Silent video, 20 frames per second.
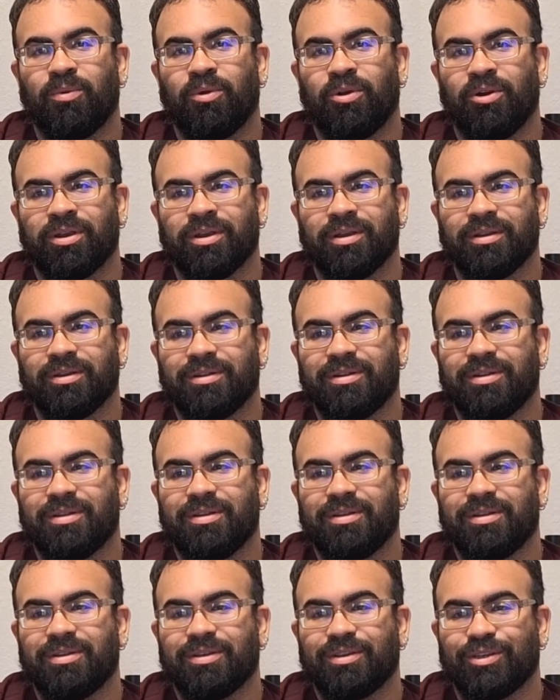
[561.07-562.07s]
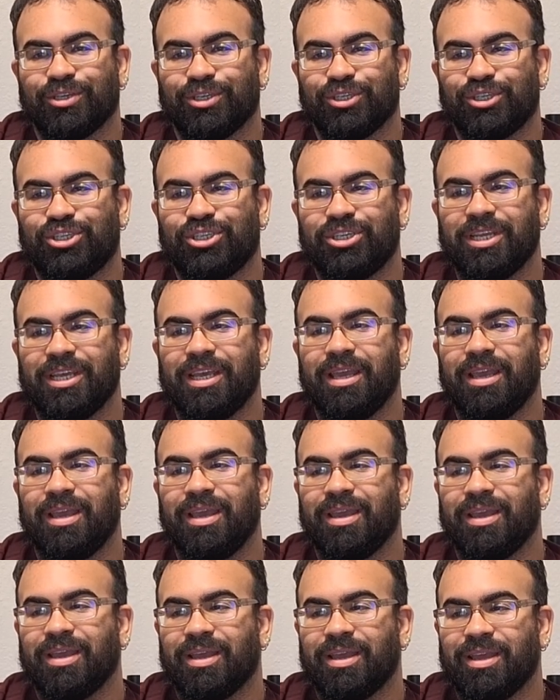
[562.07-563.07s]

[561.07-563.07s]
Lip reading: water because she